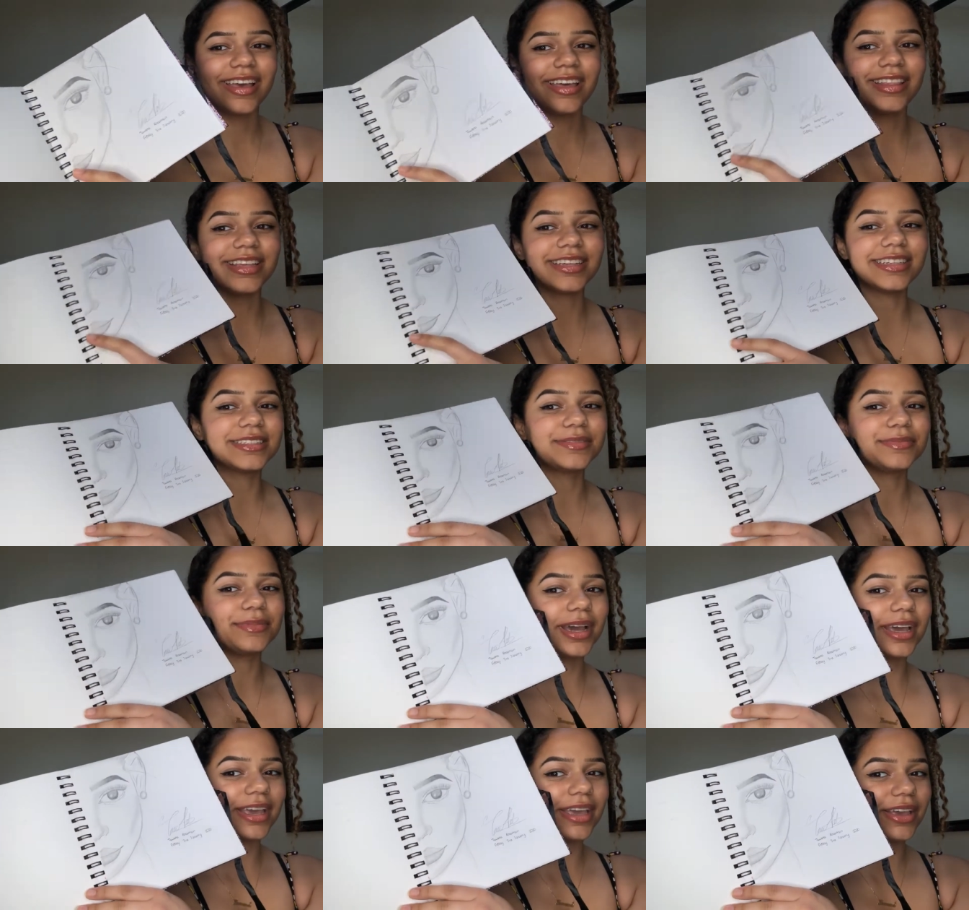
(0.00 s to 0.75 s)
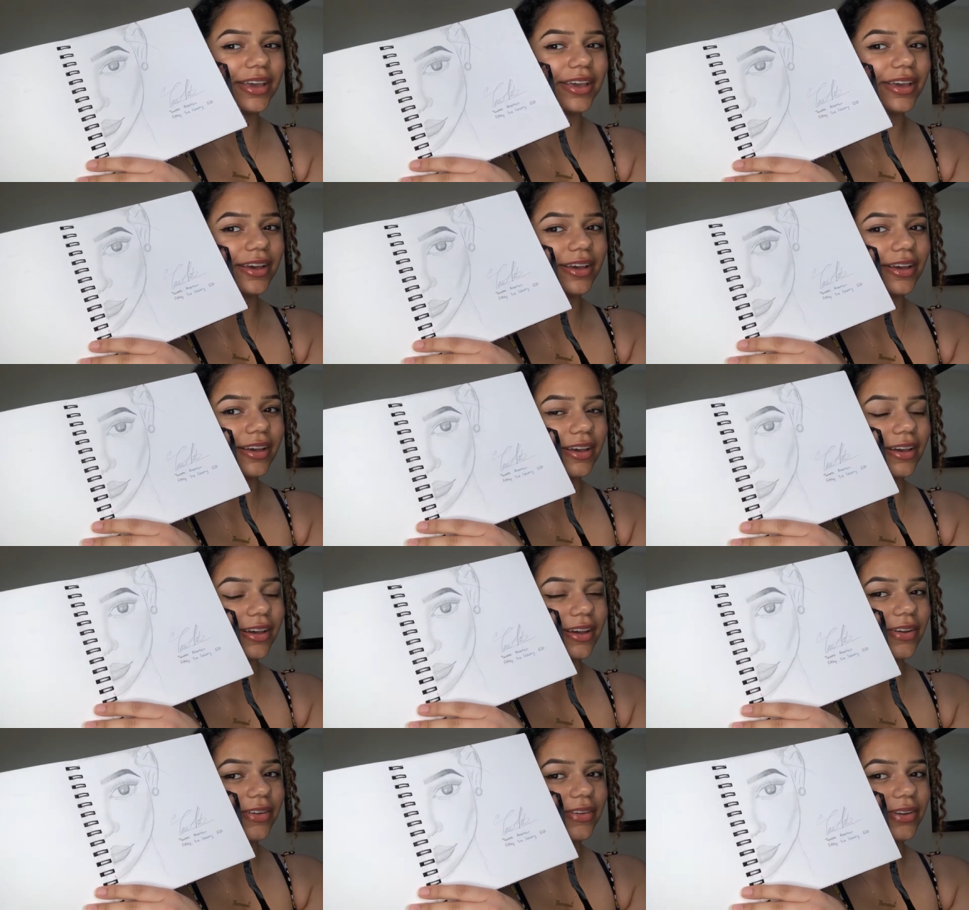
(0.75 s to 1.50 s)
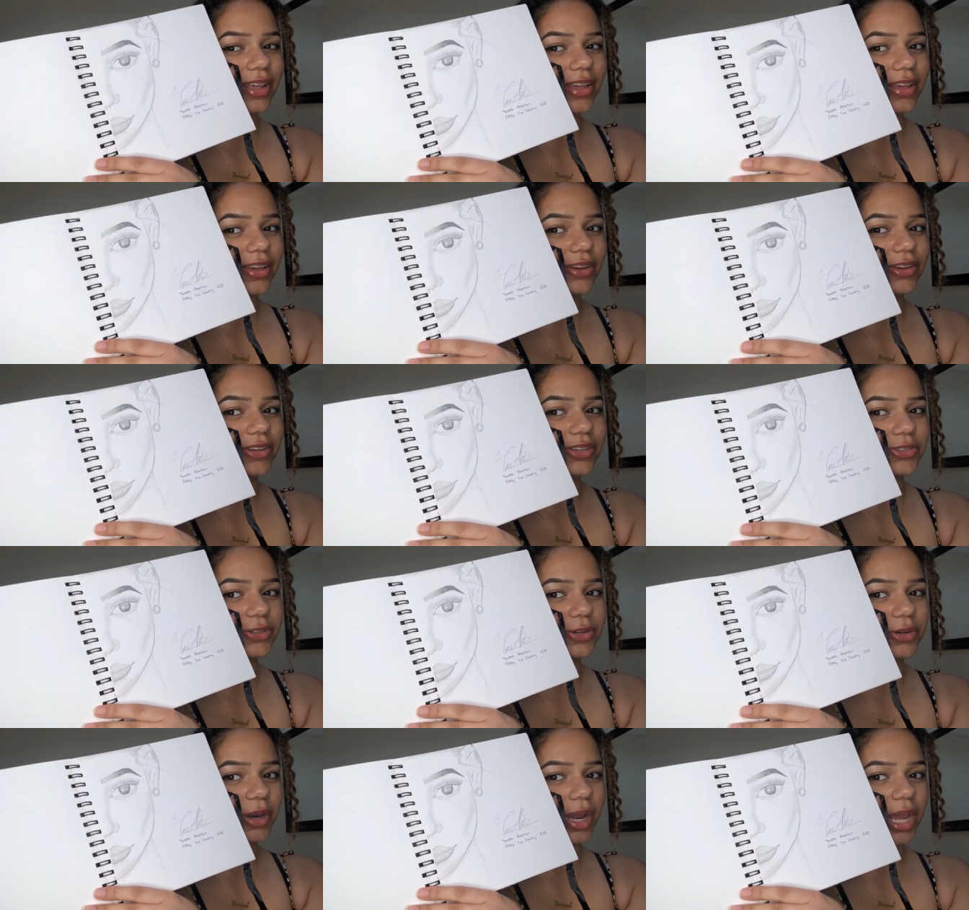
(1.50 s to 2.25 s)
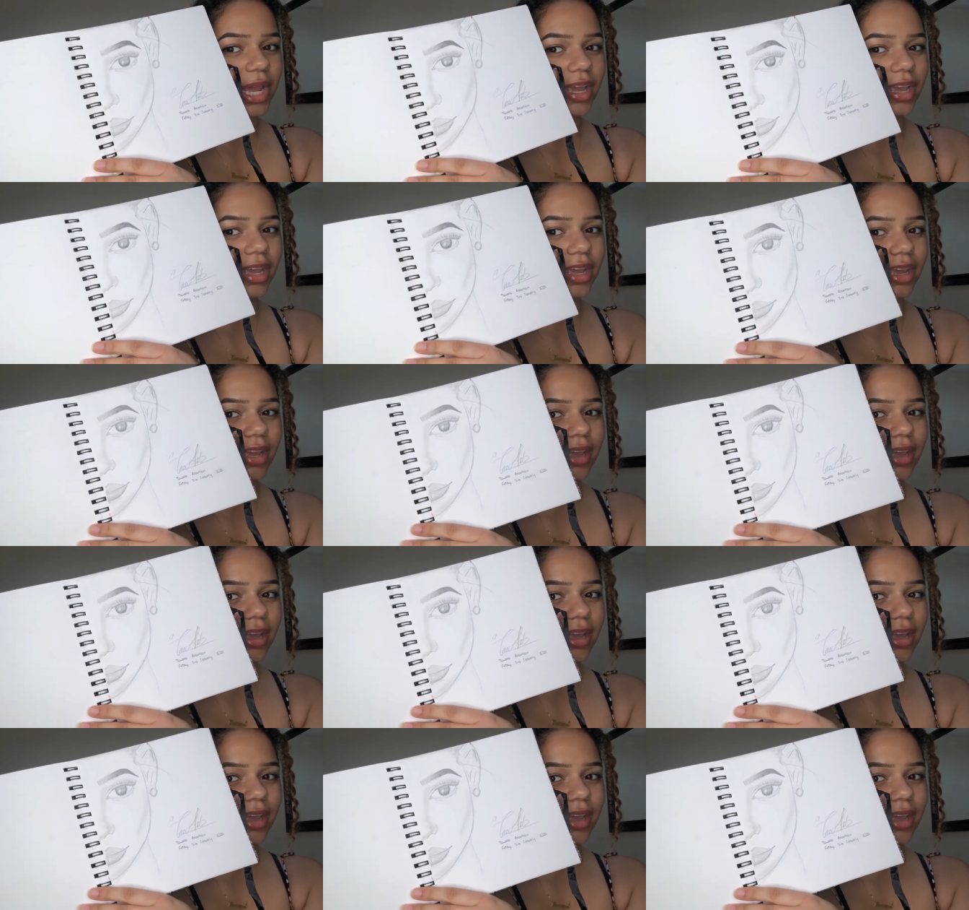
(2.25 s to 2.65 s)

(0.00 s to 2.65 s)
This is my only good drawing,